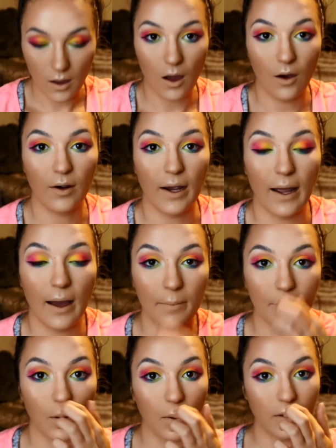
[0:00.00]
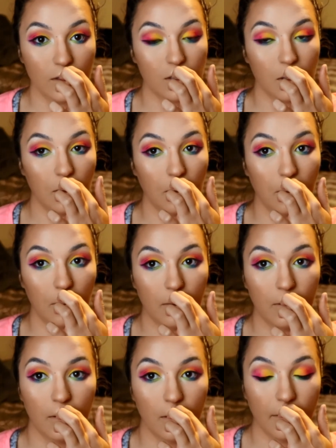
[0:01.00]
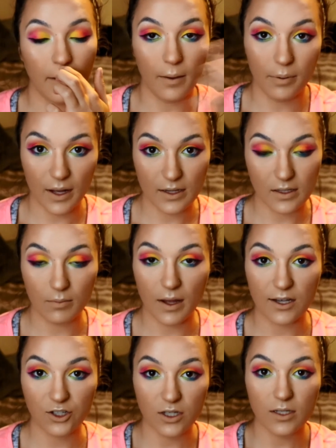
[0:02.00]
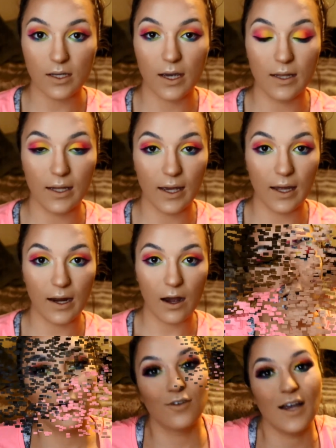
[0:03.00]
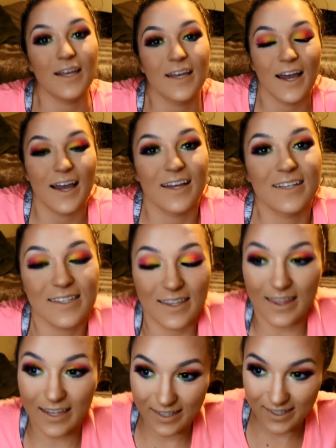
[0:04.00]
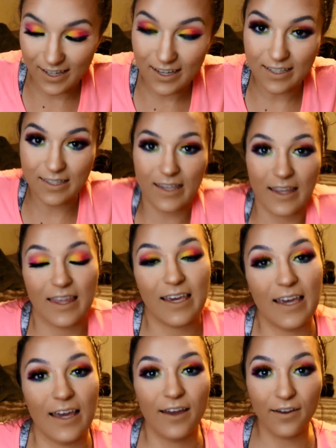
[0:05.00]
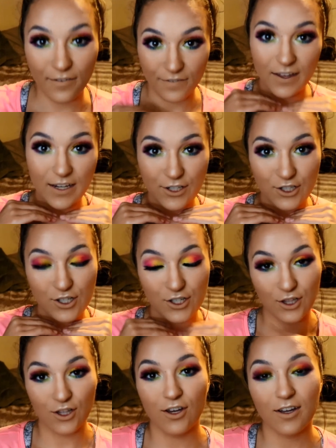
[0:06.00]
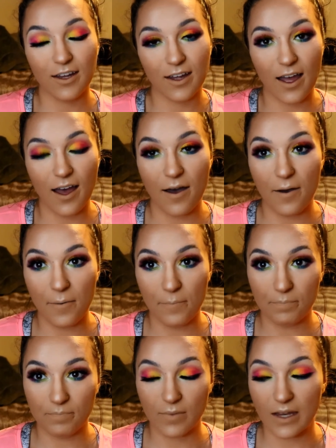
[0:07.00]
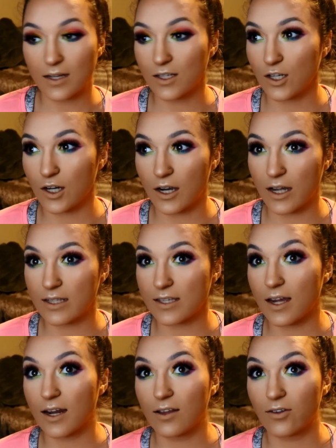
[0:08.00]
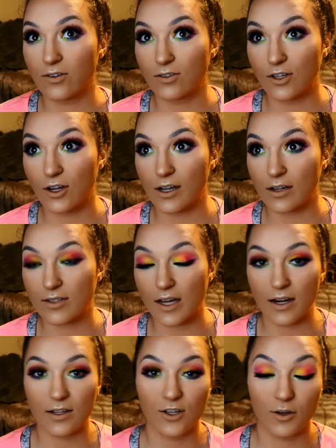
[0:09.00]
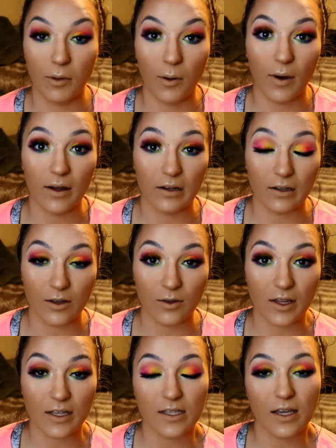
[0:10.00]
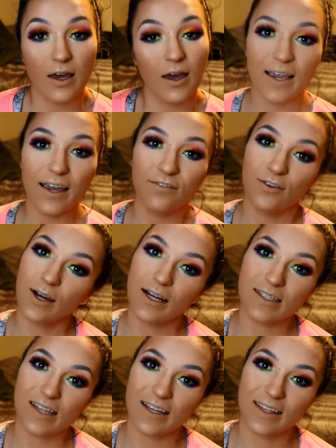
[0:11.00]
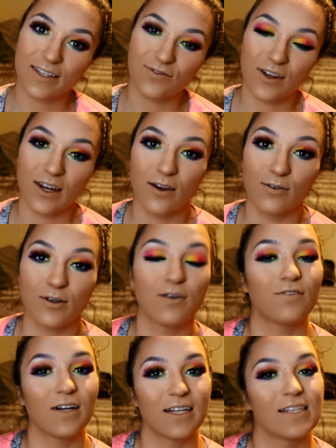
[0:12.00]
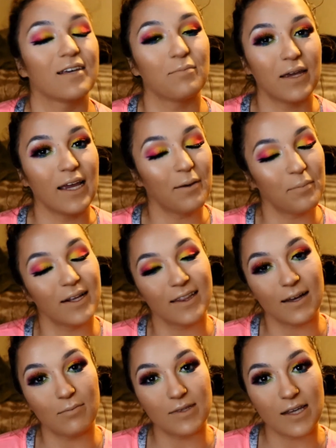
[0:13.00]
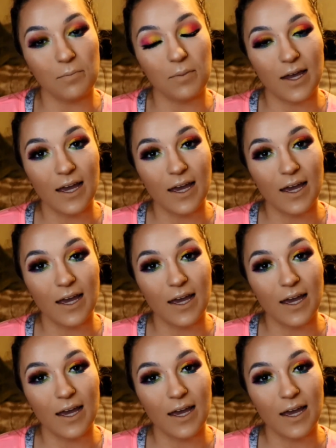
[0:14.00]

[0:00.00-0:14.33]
Alright, I'm going to apply some lashes and then I'll be right back. Guys, this is the finished look. Sorry it's getting a little dark outside. It took me a while to do this. If you guys like this video, don't forget to give me a big thumbs up